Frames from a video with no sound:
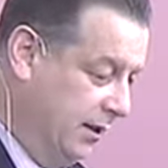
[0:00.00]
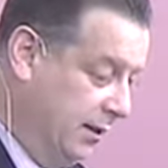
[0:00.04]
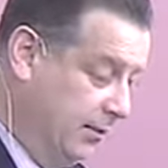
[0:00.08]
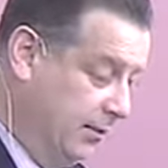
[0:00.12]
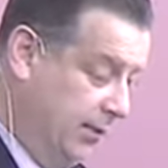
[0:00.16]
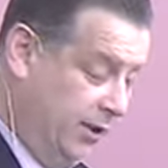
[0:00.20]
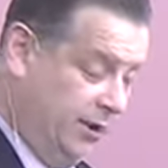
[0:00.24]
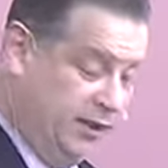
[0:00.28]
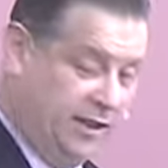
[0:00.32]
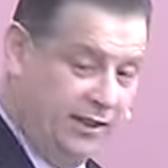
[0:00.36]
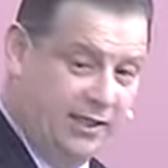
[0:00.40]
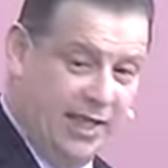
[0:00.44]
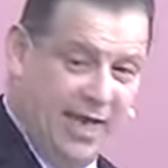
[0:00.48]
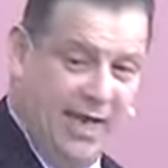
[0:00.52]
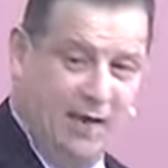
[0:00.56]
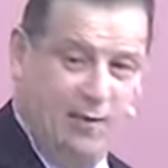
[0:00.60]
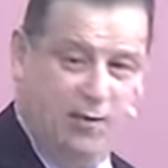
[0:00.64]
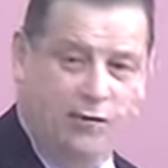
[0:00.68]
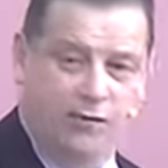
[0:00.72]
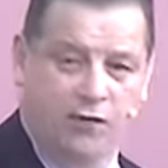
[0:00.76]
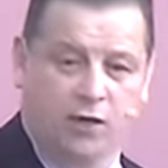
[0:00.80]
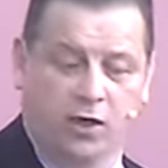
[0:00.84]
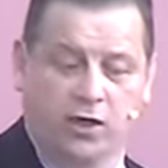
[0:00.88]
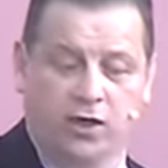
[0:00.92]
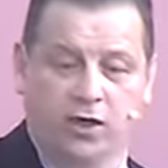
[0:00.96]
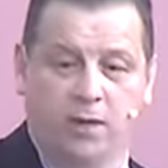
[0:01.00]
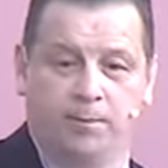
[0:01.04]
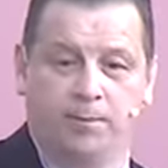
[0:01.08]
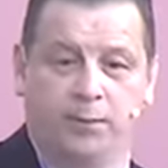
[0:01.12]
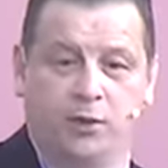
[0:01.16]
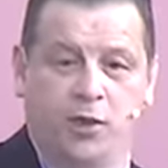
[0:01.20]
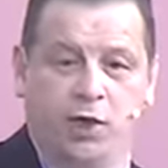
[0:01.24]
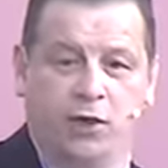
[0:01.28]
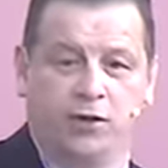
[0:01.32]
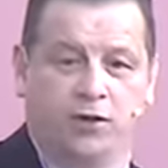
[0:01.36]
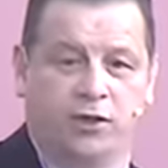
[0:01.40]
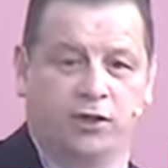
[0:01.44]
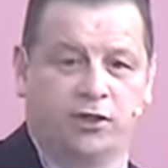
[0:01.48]
But today we've got
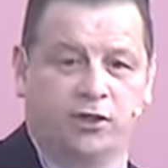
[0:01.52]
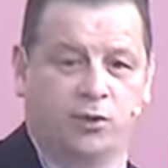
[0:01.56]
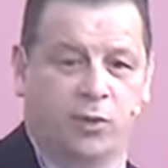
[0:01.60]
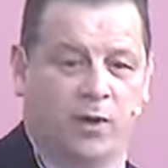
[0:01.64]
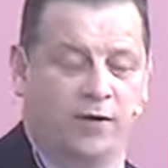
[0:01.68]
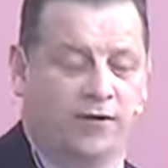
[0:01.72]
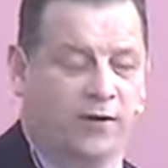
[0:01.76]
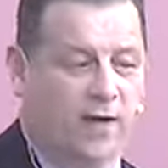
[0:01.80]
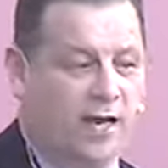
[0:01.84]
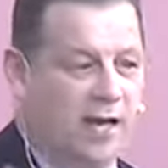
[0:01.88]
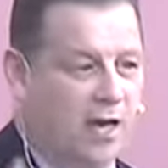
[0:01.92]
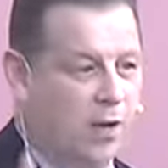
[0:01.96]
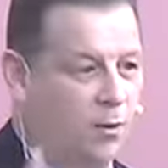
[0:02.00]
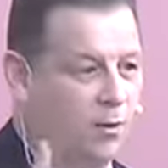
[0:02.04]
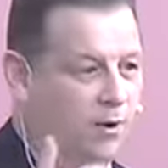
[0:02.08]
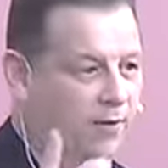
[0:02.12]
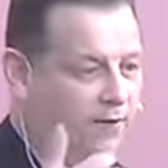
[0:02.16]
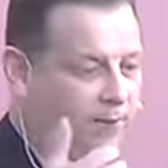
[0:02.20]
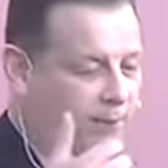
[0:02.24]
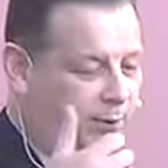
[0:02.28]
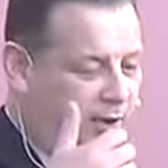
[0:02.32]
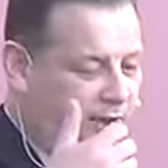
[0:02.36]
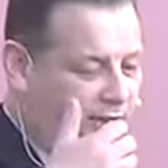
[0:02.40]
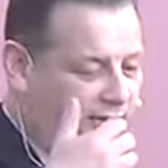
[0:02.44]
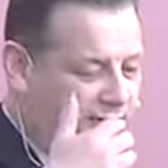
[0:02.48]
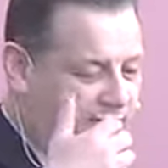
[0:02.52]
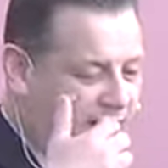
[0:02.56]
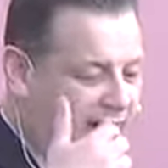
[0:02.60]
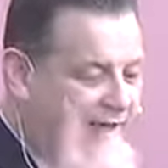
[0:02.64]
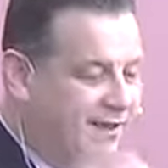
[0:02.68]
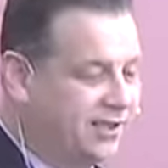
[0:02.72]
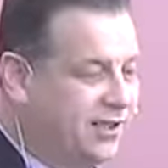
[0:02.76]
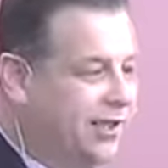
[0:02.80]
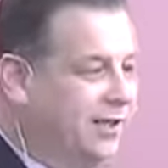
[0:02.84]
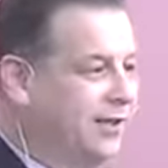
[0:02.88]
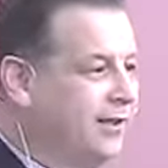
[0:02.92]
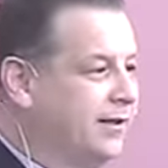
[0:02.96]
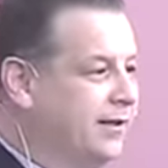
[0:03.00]
computers with, with
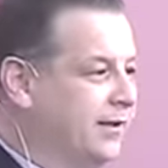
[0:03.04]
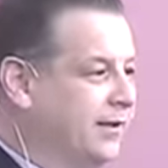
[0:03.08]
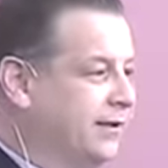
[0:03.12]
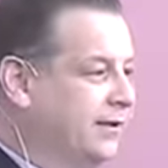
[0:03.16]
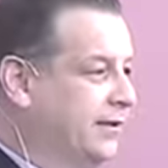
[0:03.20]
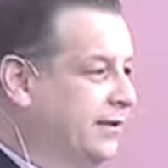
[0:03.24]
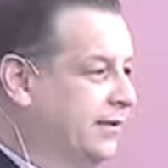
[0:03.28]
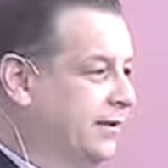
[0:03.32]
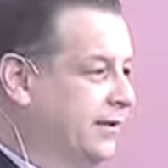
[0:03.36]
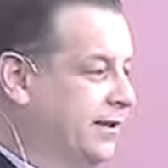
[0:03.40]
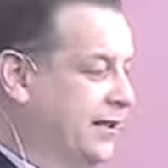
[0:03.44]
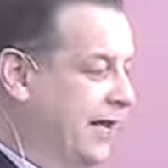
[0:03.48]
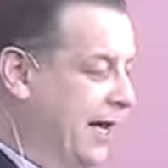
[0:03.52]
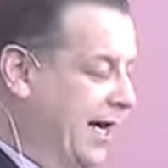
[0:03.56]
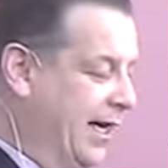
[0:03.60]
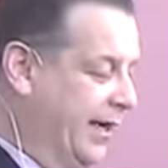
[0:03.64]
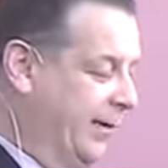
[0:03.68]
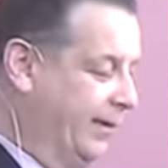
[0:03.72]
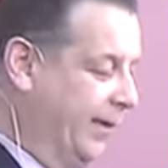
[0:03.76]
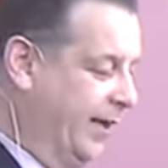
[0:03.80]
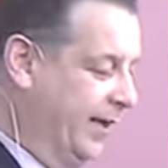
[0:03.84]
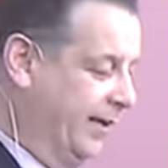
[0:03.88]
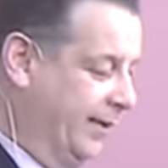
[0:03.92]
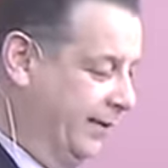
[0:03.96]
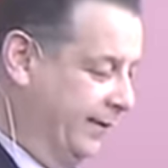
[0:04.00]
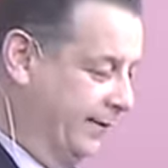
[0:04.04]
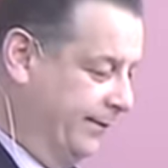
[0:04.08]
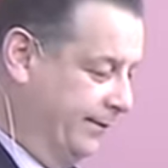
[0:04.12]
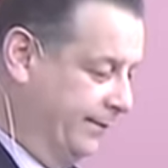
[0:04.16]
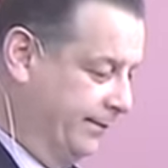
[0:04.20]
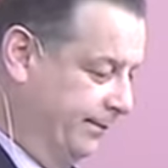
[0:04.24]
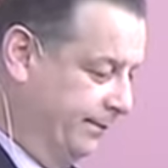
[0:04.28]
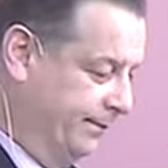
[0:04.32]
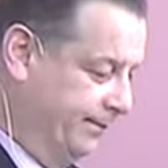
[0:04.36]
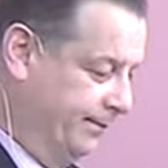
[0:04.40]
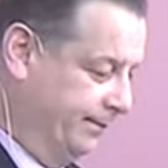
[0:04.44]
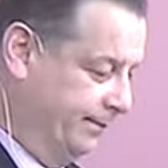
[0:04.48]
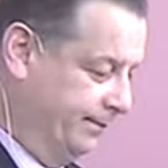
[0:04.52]
precision timing.
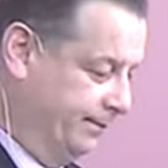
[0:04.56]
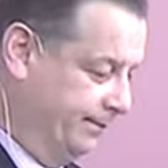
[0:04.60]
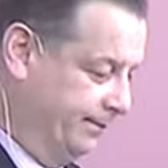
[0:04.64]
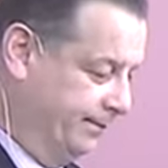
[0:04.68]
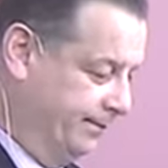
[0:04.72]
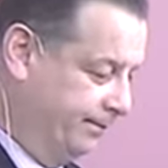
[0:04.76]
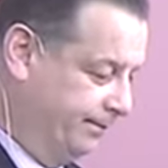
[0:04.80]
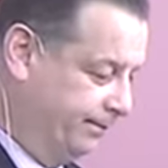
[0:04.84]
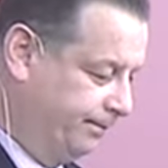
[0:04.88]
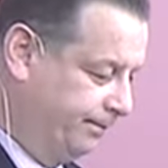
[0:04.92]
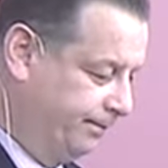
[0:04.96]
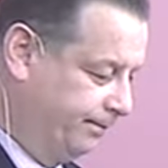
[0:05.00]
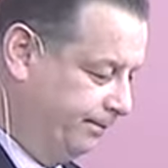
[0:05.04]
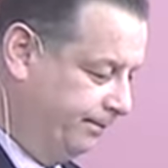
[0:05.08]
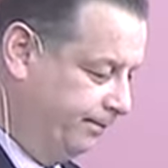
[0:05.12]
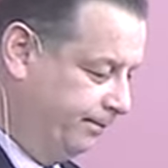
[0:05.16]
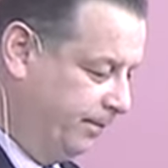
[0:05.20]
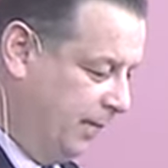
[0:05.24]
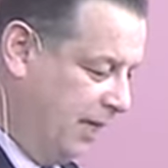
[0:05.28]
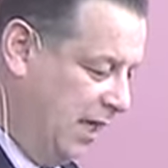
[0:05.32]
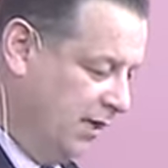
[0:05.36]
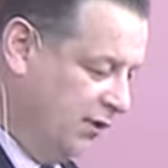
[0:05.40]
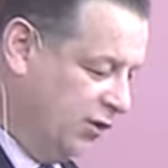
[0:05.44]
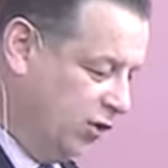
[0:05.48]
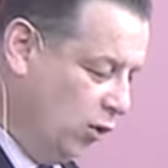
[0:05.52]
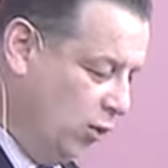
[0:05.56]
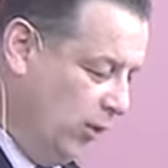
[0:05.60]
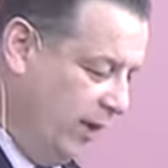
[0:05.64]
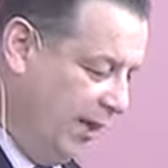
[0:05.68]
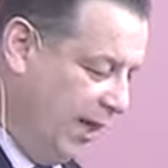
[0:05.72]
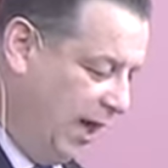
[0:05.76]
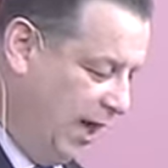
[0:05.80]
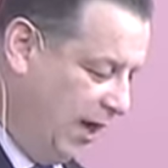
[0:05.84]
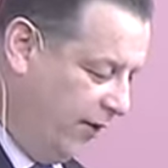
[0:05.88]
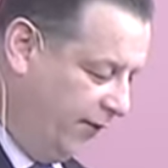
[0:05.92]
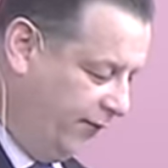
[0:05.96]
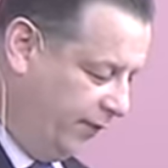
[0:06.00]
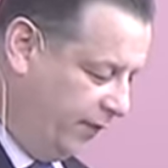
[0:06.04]
And so we
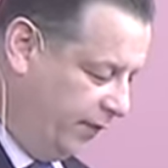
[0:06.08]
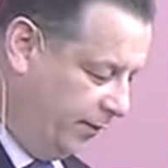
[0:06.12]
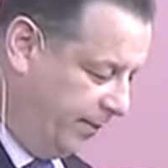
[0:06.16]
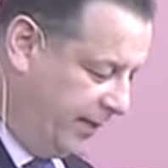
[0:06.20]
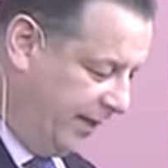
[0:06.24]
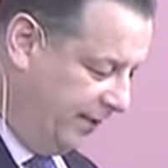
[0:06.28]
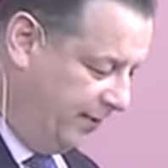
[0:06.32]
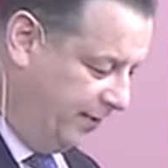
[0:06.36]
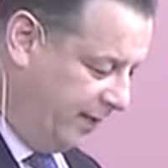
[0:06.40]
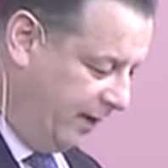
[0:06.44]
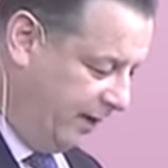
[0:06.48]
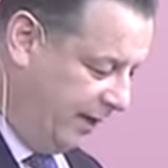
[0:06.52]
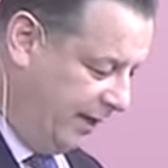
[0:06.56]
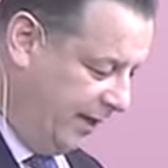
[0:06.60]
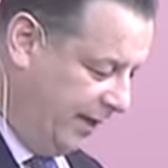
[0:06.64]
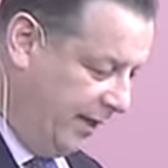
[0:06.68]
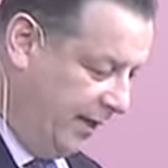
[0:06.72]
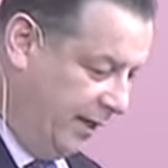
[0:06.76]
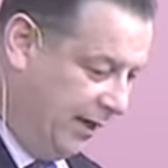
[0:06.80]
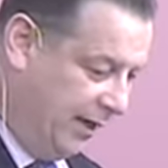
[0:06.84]
have to be very